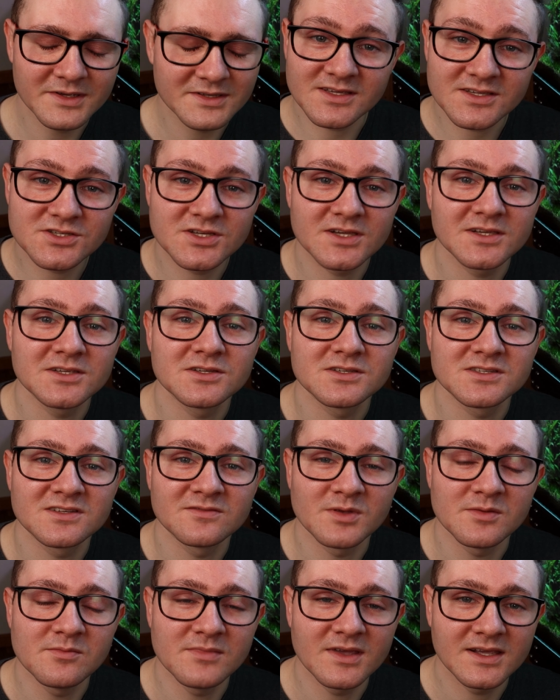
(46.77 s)
These changes
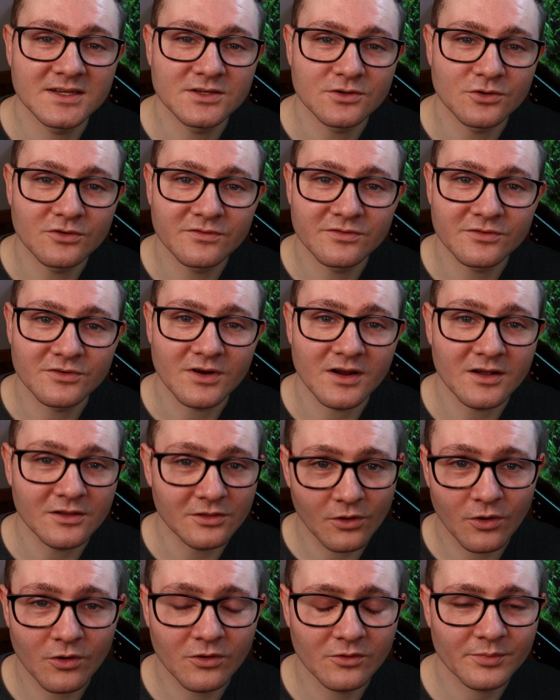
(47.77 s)
have been made over a
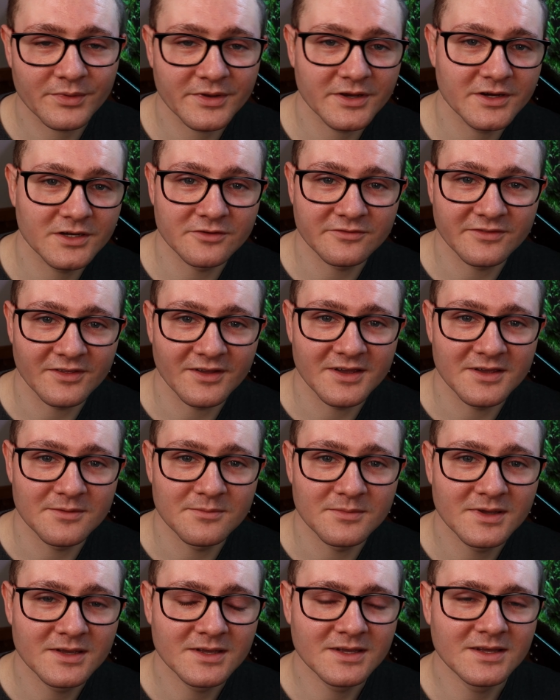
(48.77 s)
long period of
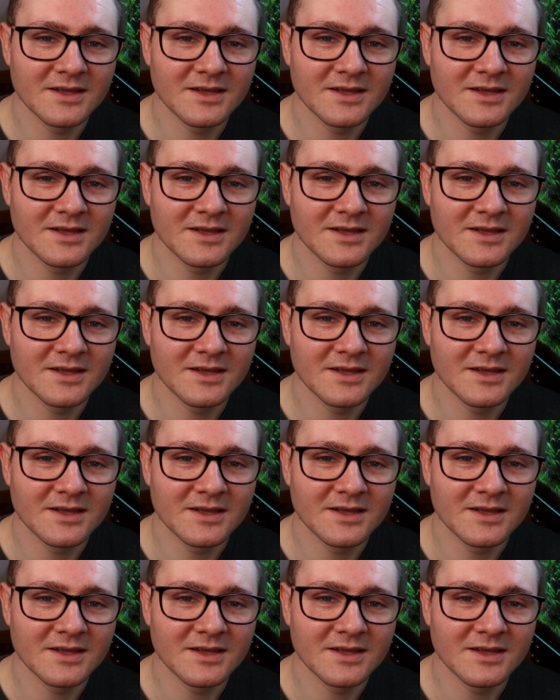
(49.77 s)
time.